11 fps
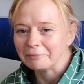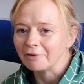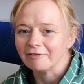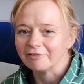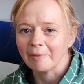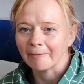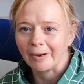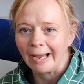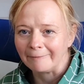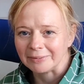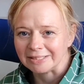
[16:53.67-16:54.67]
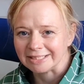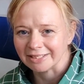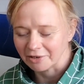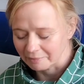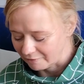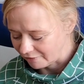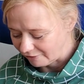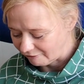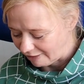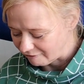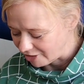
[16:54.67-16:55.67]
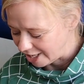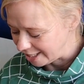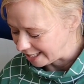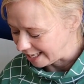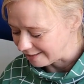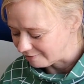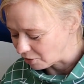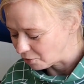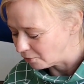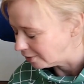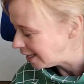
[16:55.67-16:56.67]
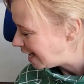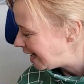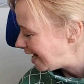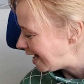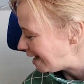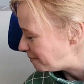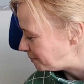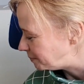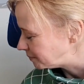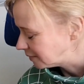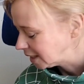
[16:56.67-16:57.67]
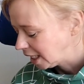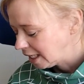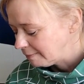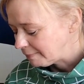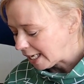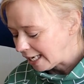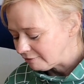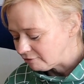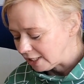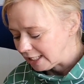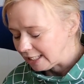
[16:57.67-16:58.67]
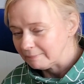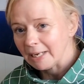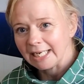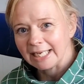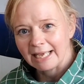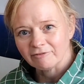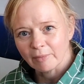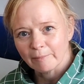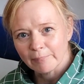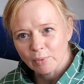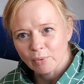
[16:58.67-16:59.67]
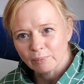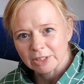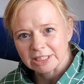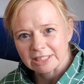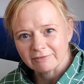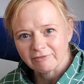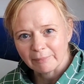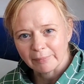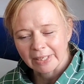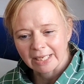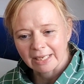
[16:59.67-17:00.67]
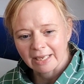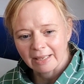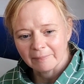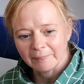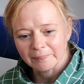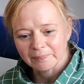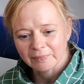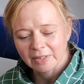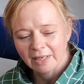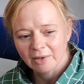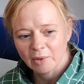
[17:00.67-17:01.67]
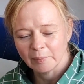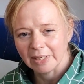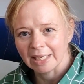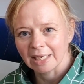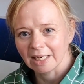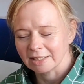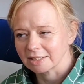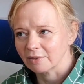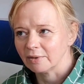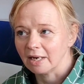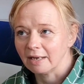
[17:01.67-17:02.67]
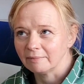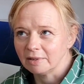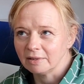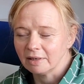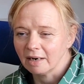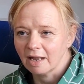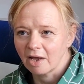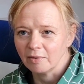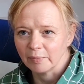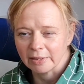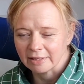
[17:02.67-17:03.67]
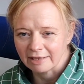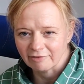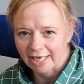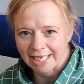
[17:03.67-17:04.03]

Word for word: more of them, I'm quite happy to show you my very favourite at the end of it all. Um, but I really, mine came from Bourne, which is a fabric um, company in Glasgow, and I'm hoping if